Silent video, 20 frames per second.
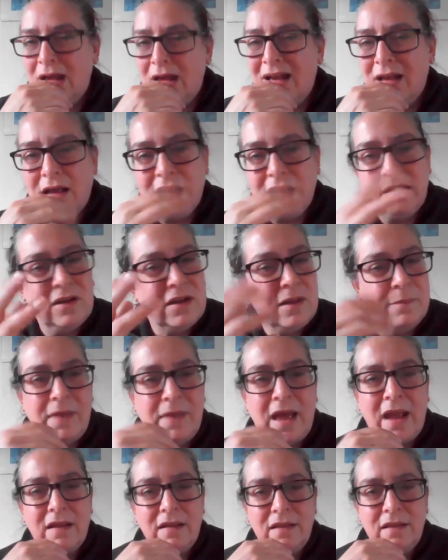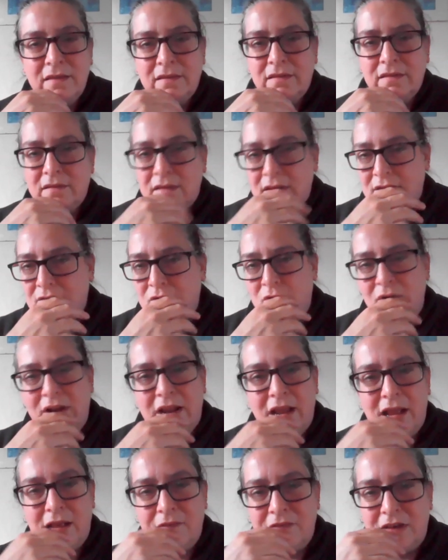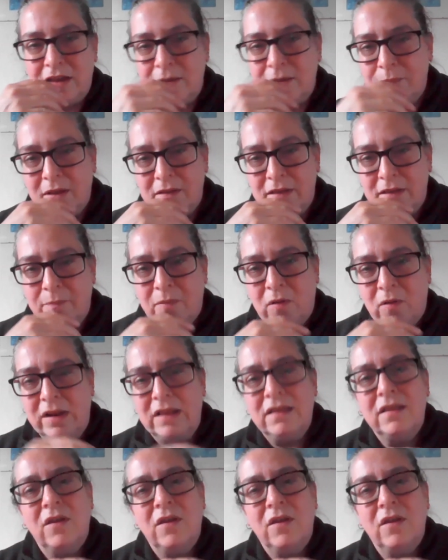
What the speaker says: I'd look at maggots crawling out of decomposing bodies.